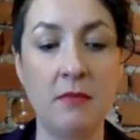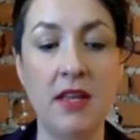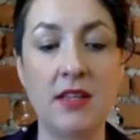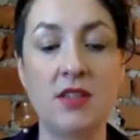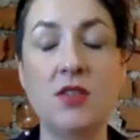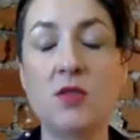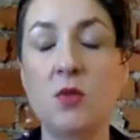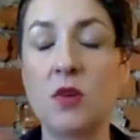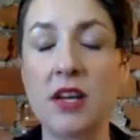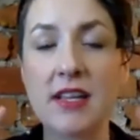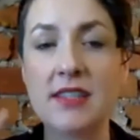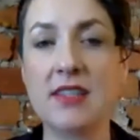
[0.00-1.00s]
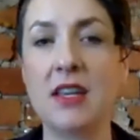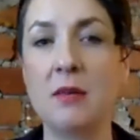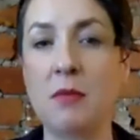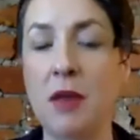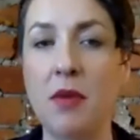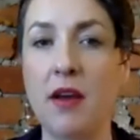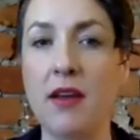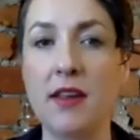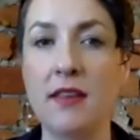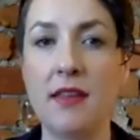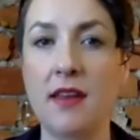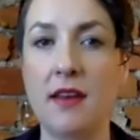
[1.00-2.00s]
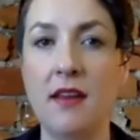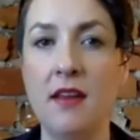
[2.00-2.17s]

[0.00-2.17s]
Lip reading: and soreness in my body that